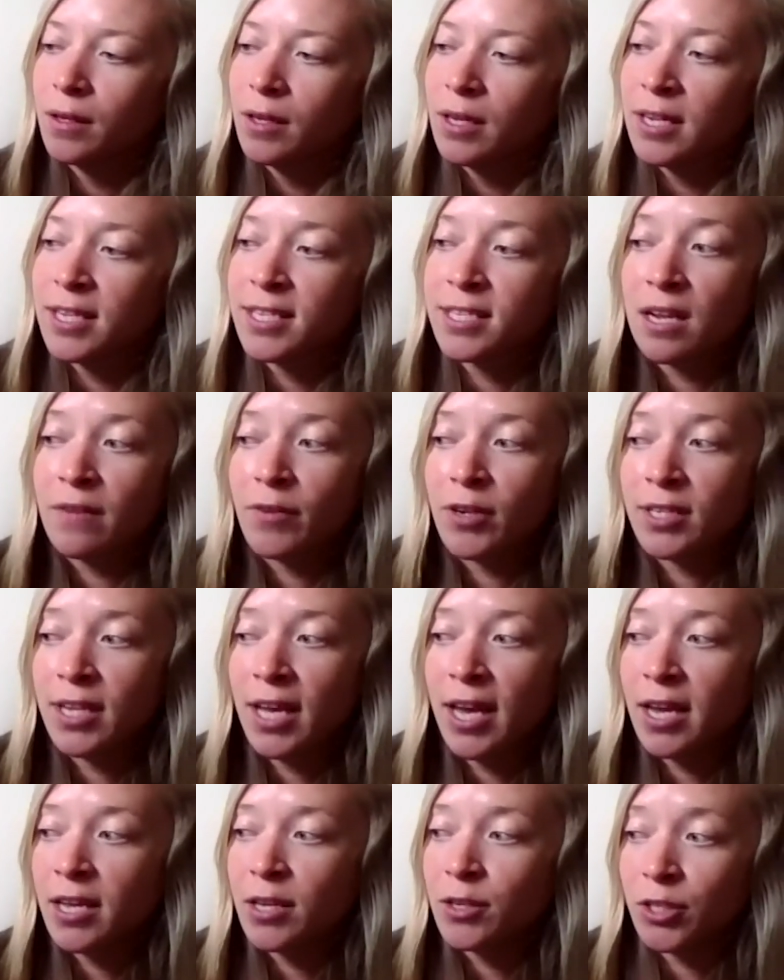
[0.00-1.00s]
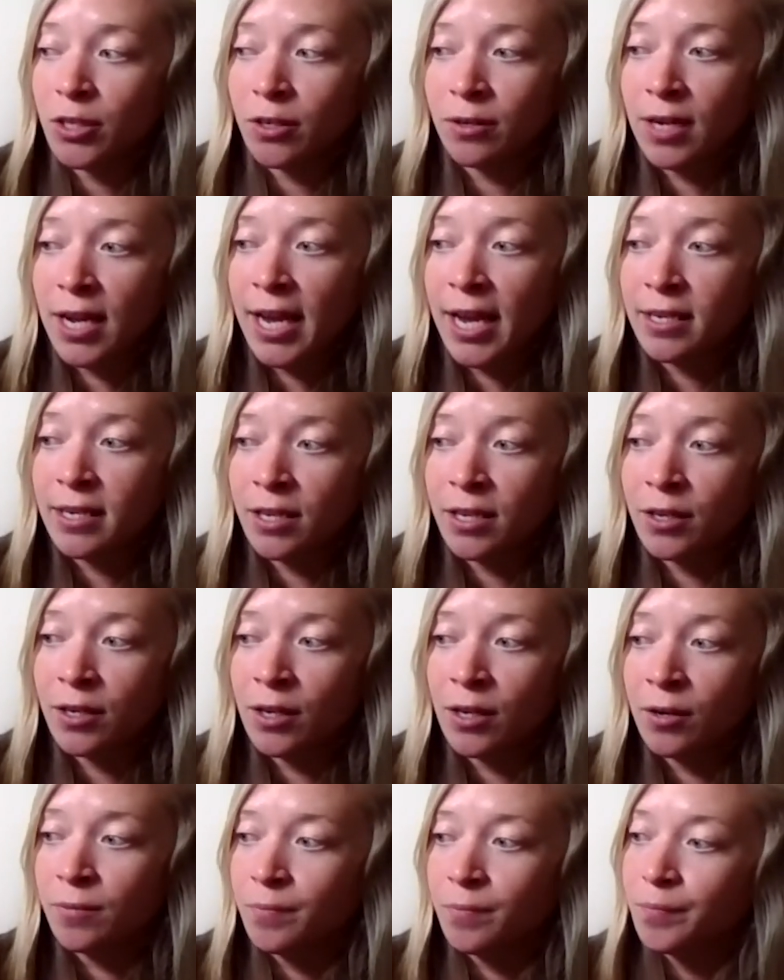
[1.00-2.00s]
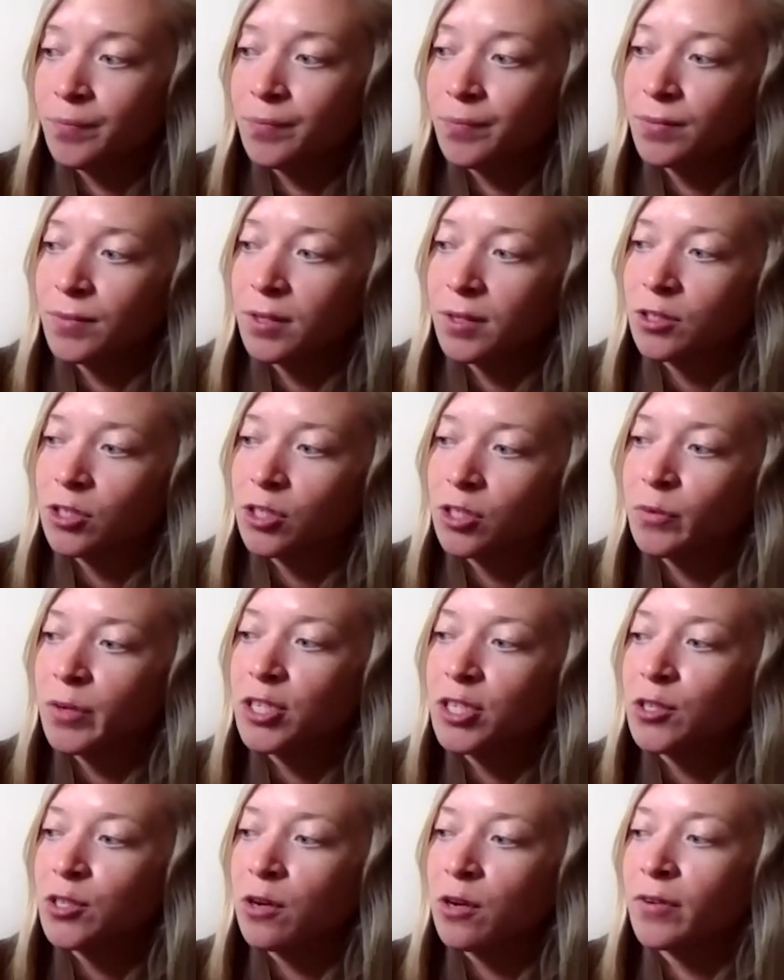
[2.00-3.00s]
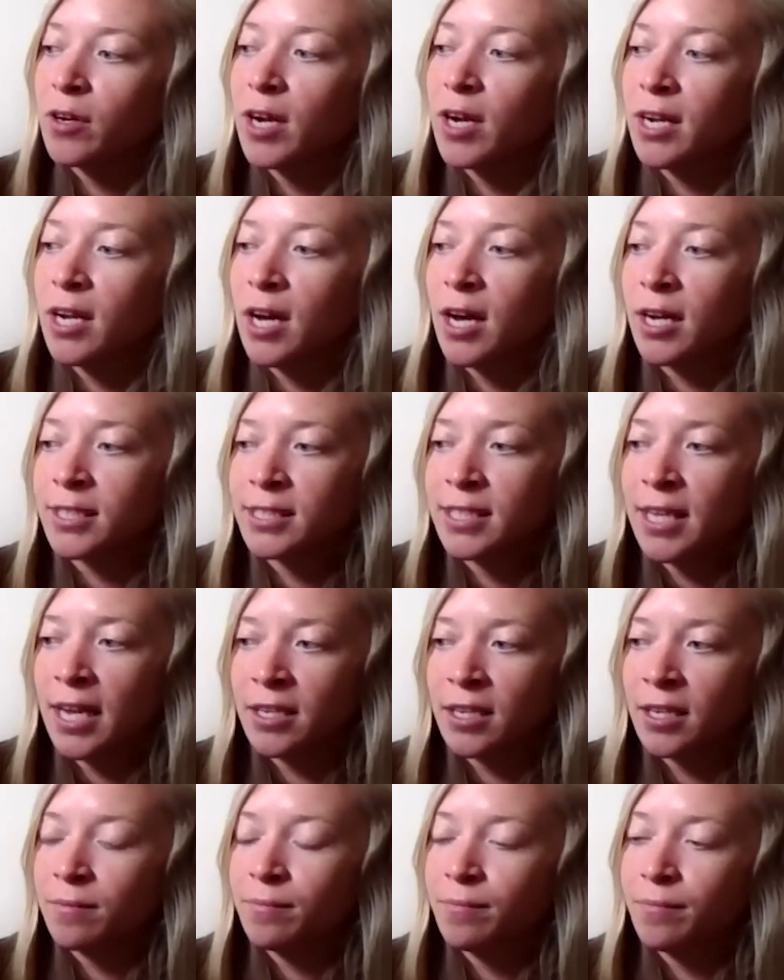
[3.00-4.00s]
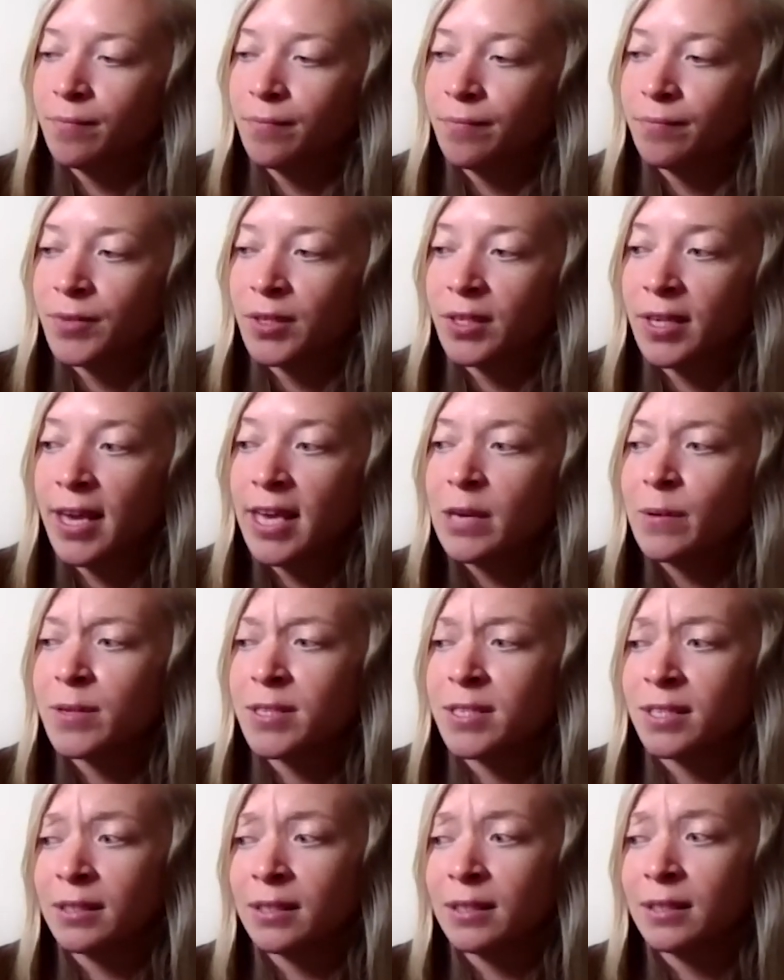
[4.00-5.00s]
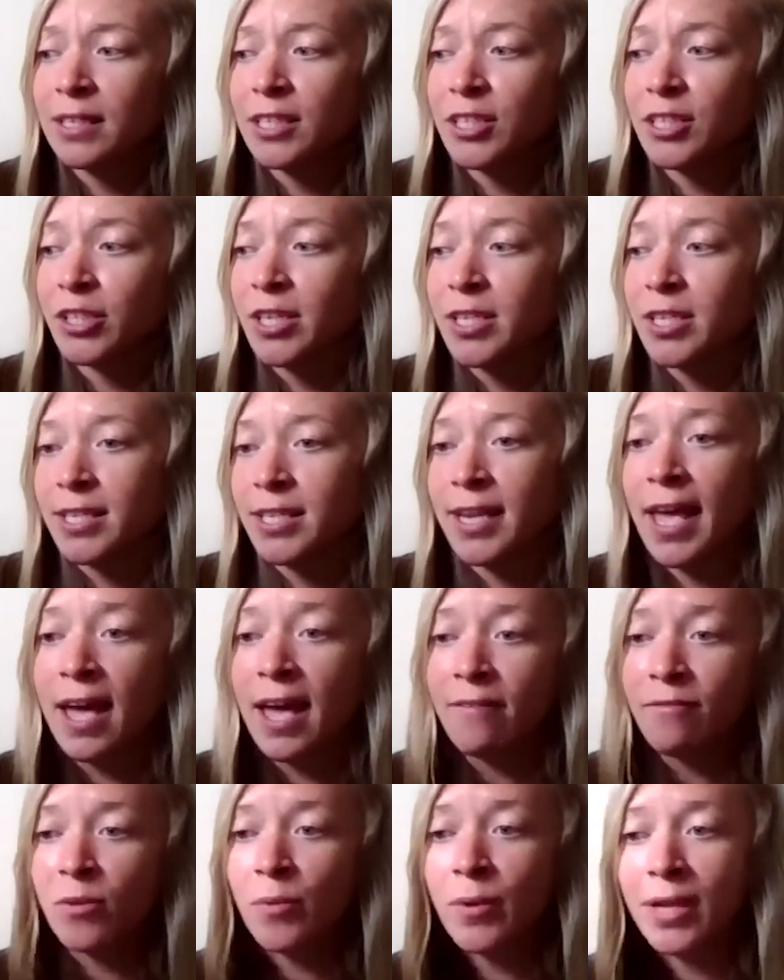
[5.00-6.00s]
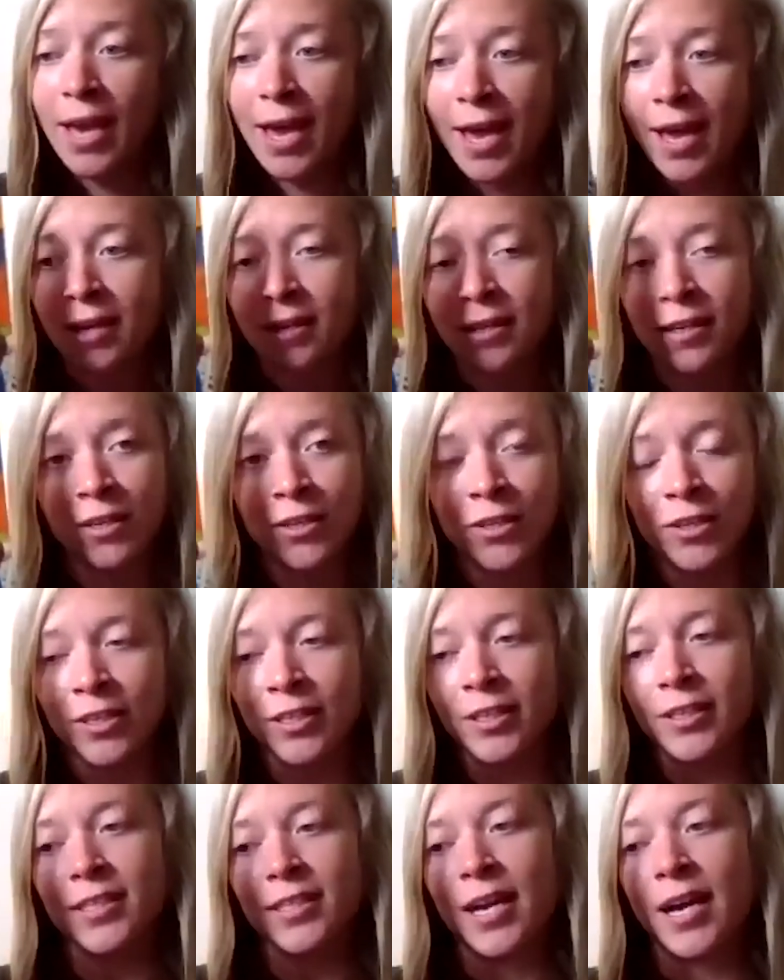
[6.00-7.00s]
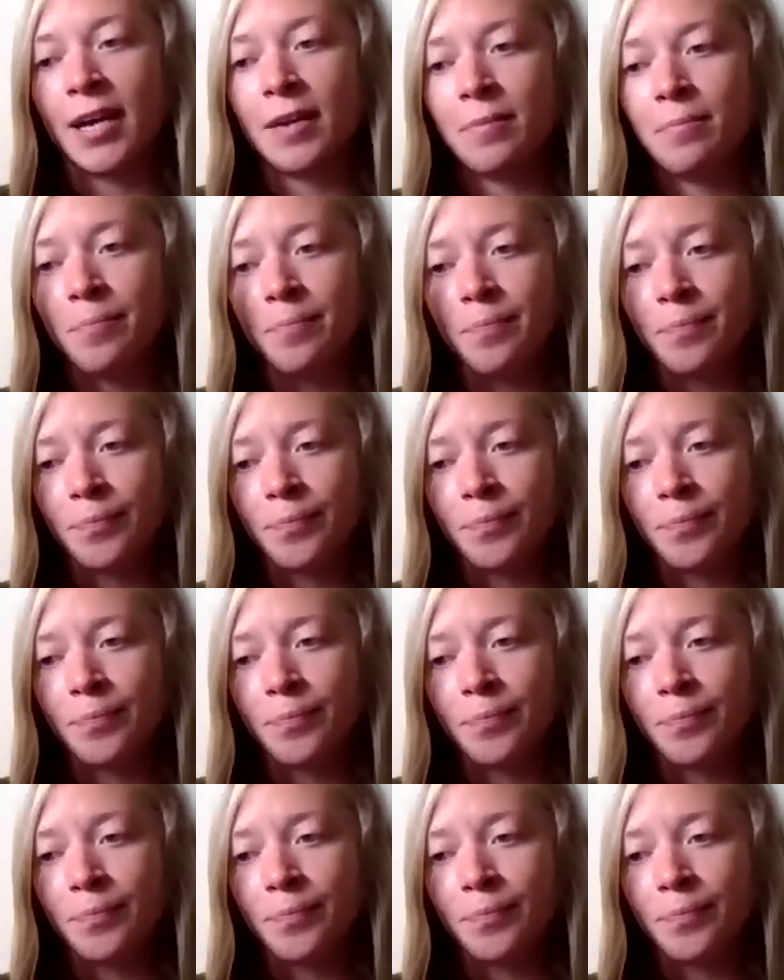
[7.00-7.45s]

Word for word: It isn't every day you turn 90, you know. She reached over and hugged Kenyon. The cake was delicious and everyone had a good time.